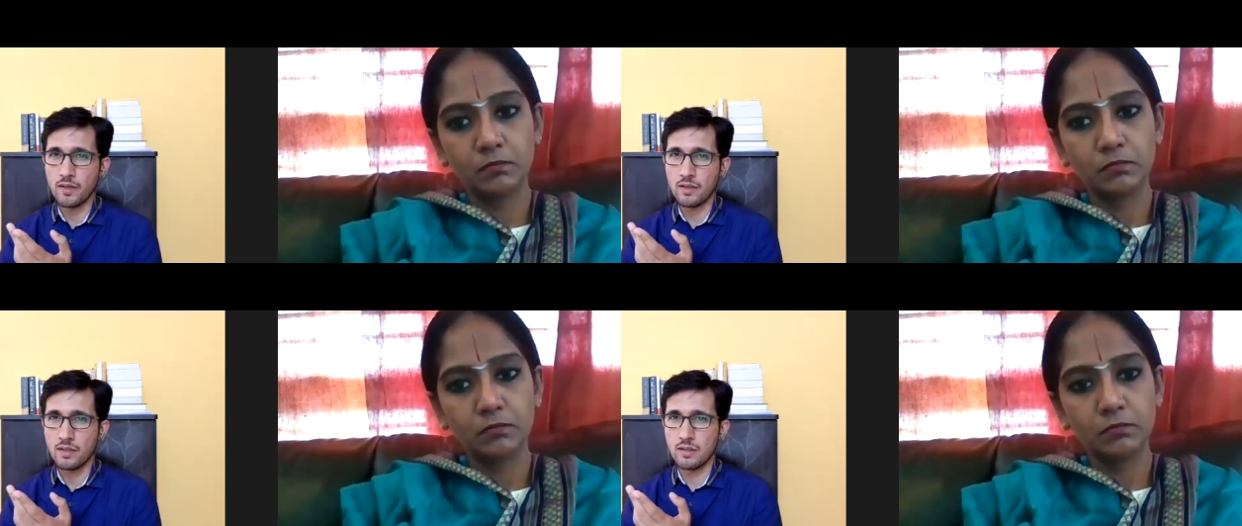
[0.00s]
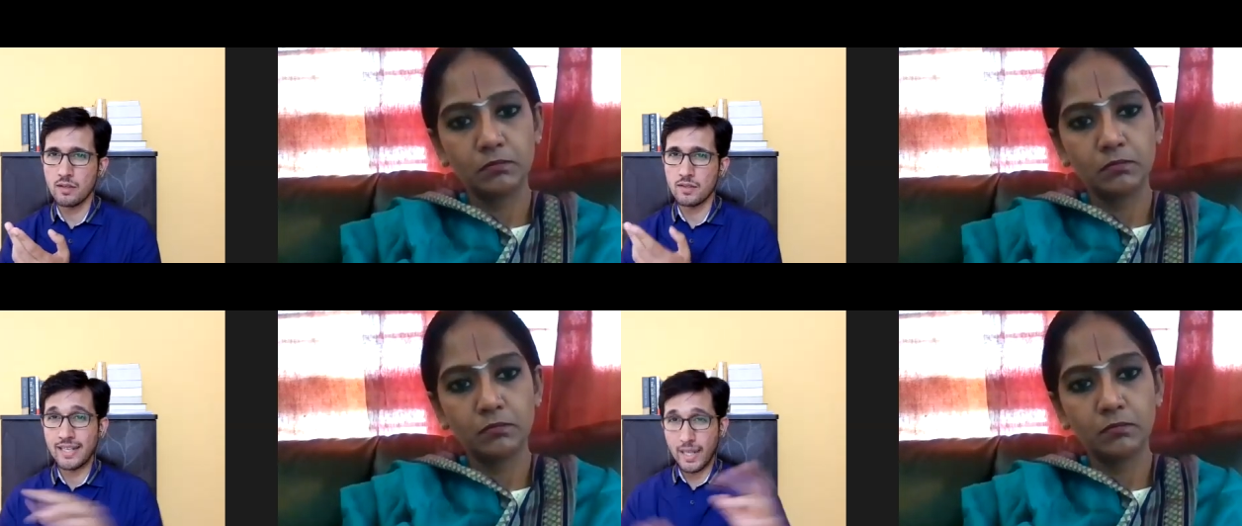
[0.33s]

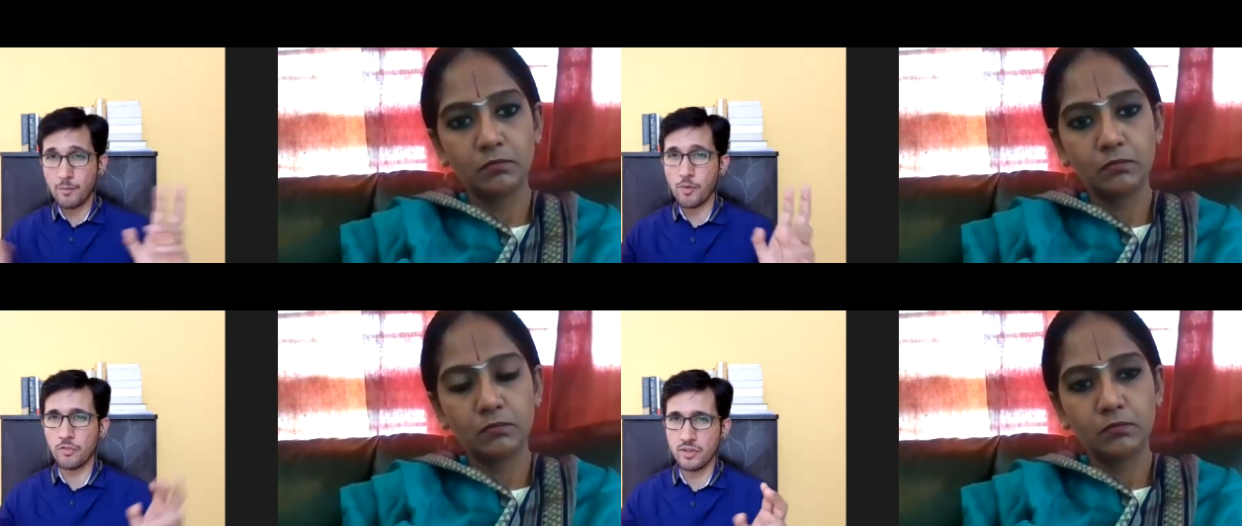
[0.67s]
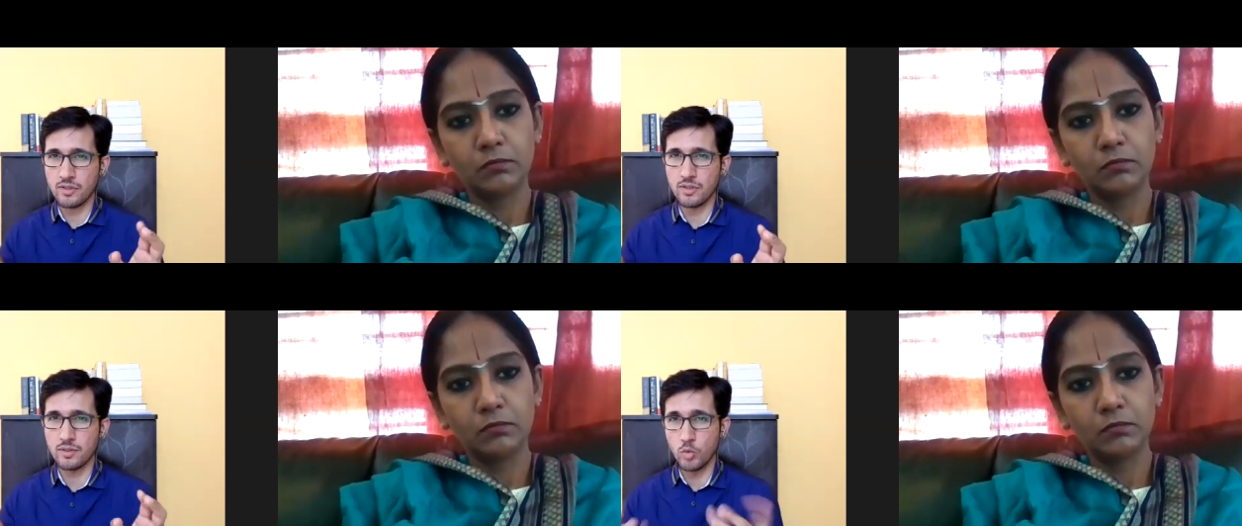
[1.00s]
Speaker 1: uh, the name of
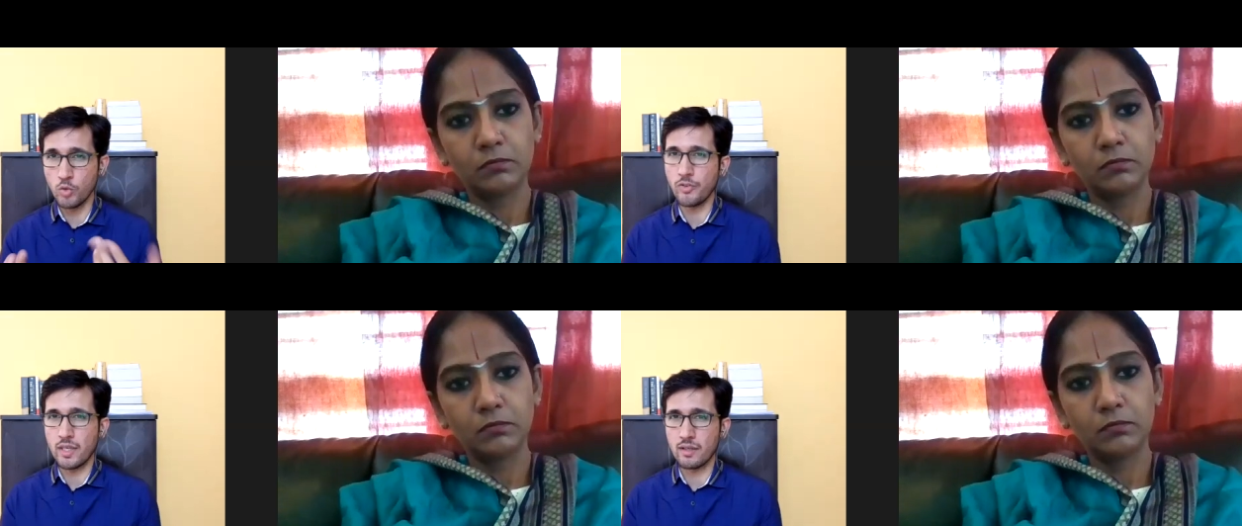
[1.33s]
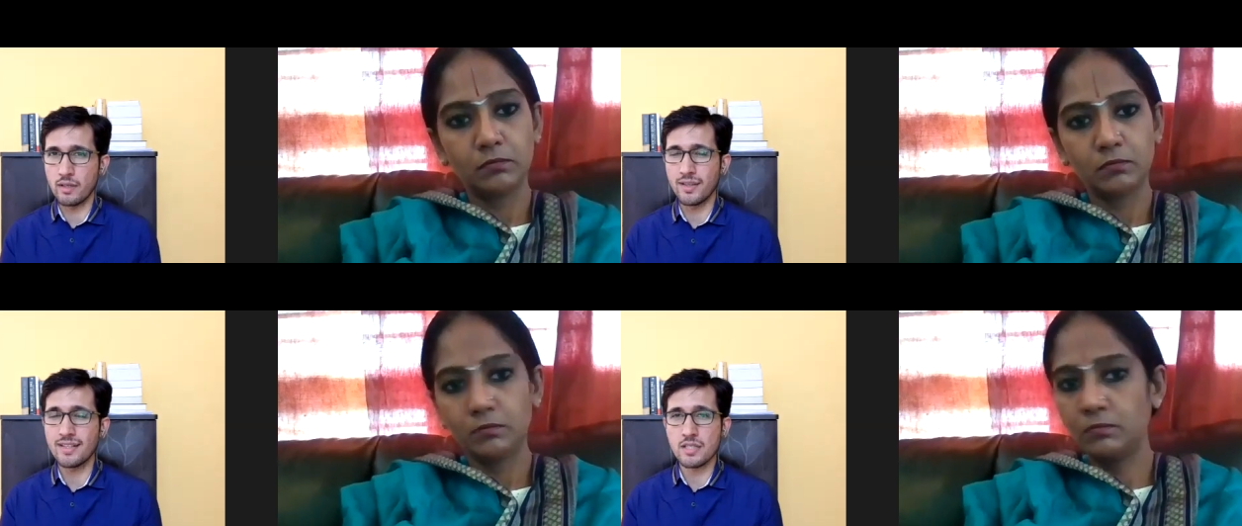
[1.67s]
the movie,
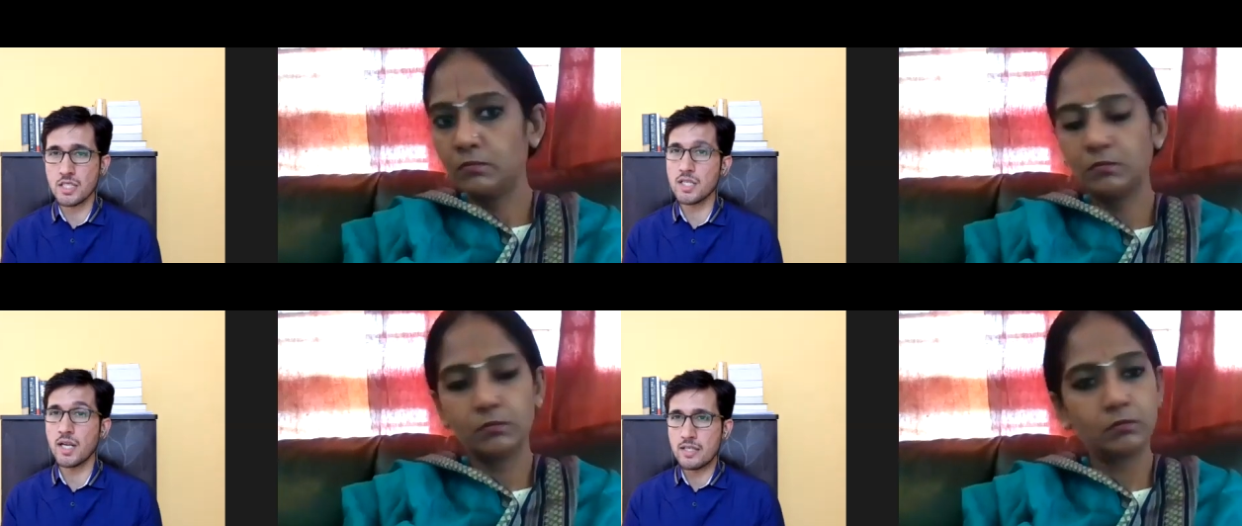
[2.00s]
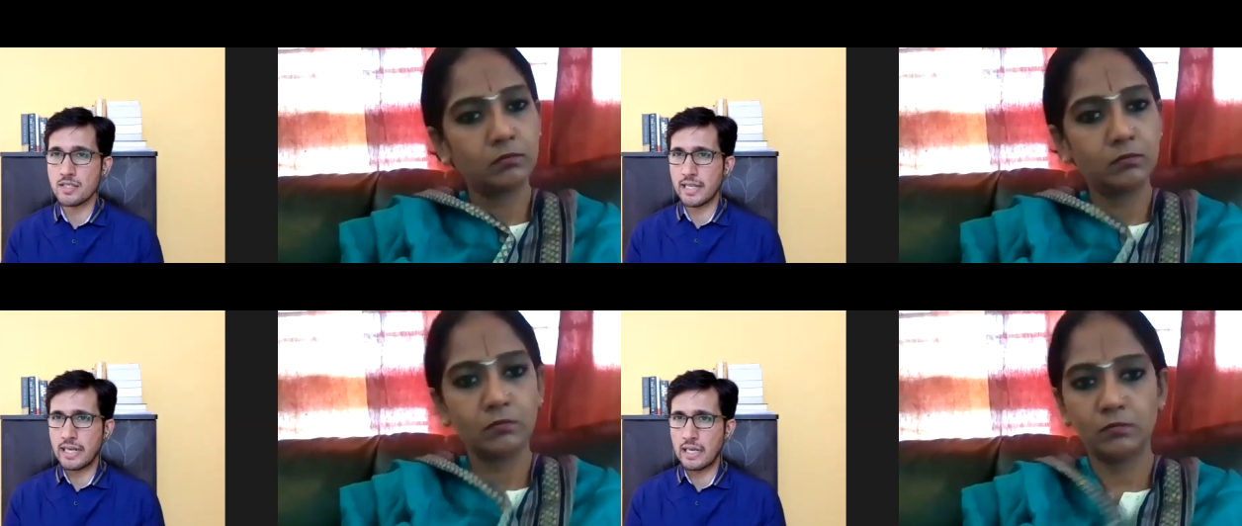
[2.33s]
that is Krishna and
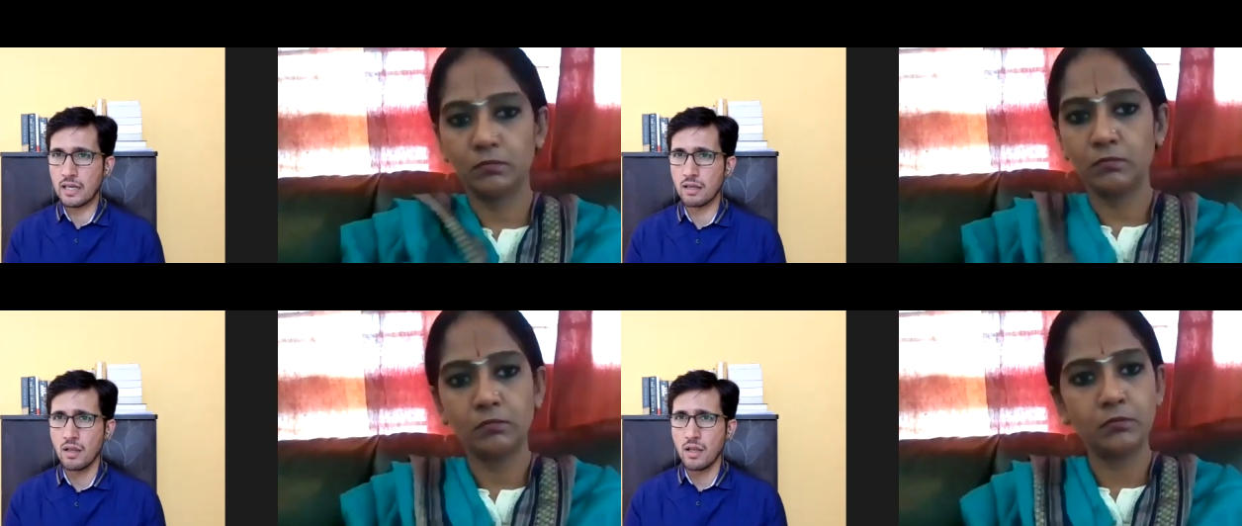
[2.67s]
His Leela.